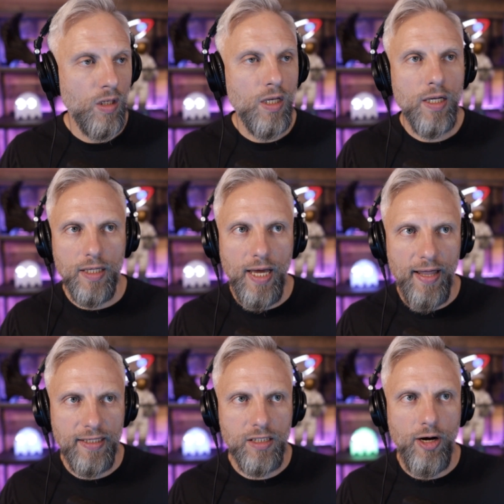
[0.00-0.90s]
Yeah,
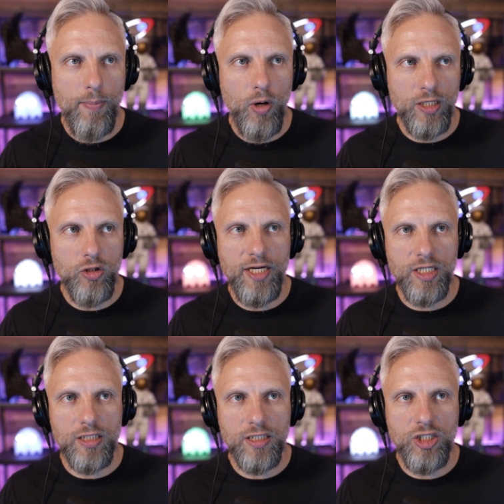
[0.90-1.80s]
that's a great point. So I
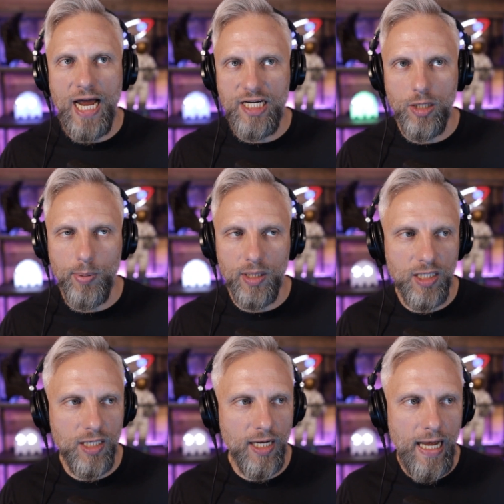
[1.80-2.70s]
just
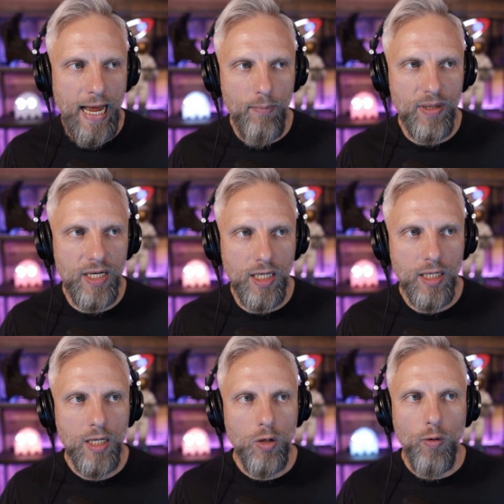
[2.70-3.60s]
ChatGPT'd it.
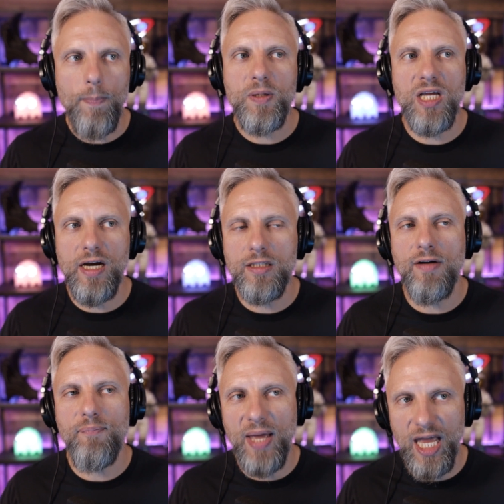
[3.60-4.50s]
What percentage
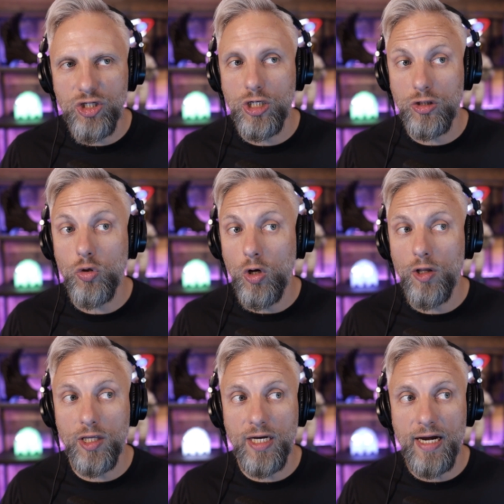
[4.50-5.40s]
of patients who go to
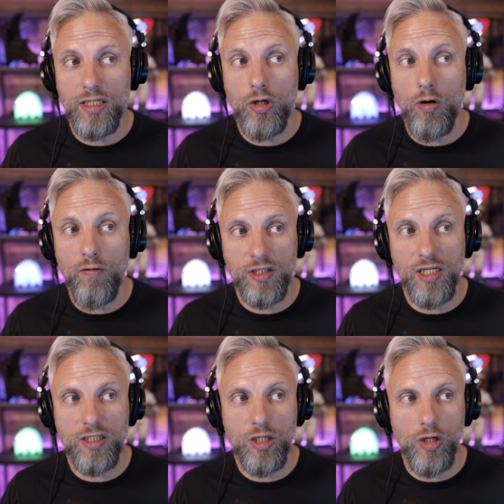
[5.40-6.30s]
the dentist are over
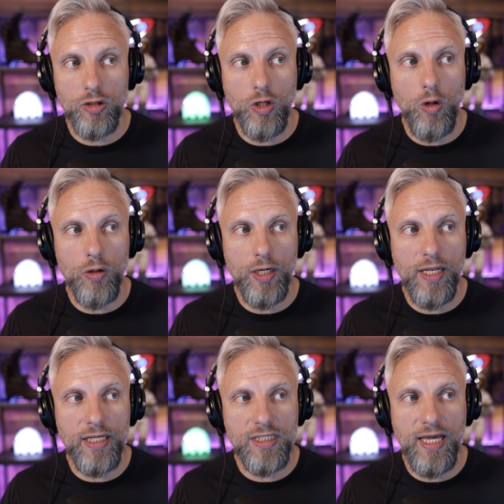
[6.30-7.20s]
60 years old? And
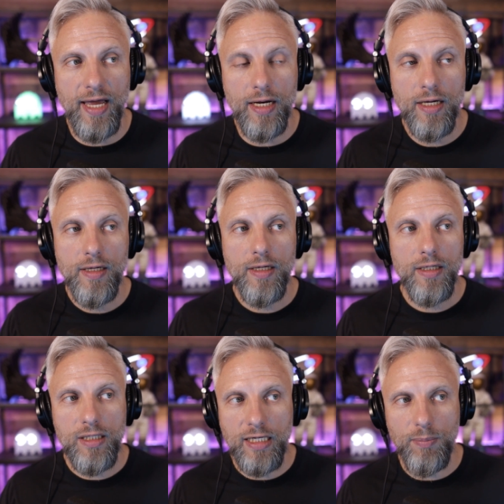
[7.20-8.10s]
it said,
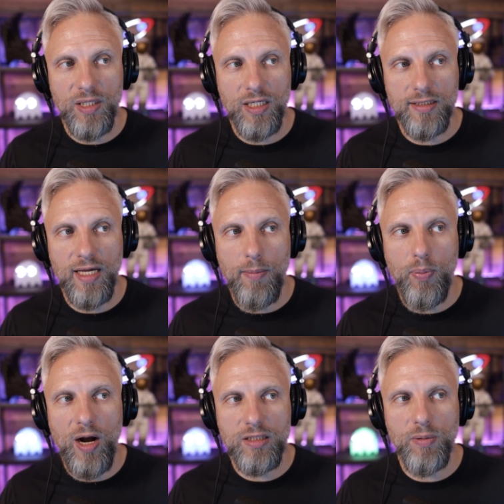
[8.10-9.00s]
ChatGPT said
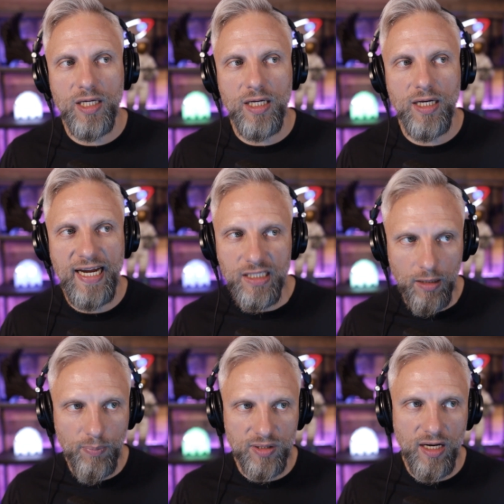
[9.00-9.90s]
approximately
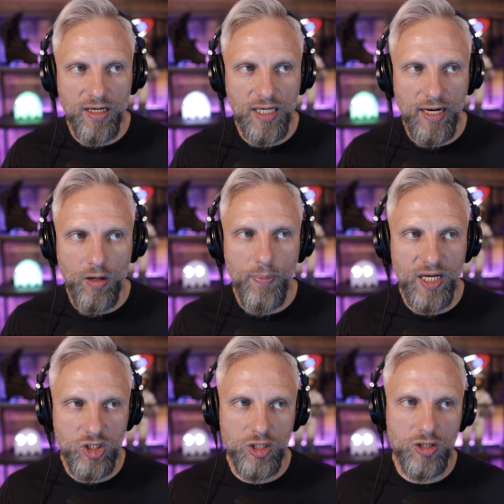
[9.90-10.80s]
19% of dental
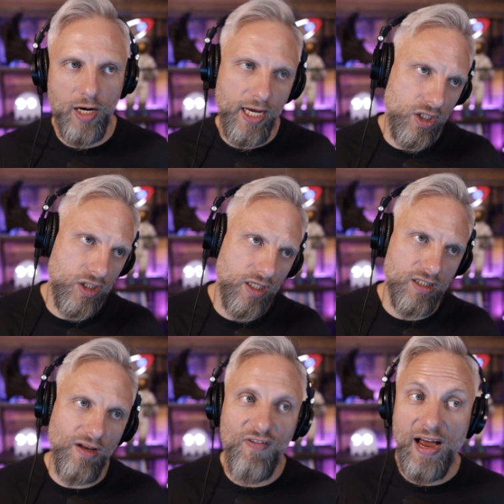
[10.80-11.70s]
patients are age
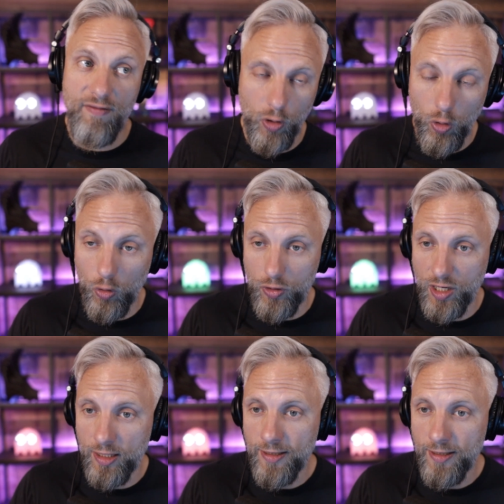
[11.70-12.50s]
65 or older.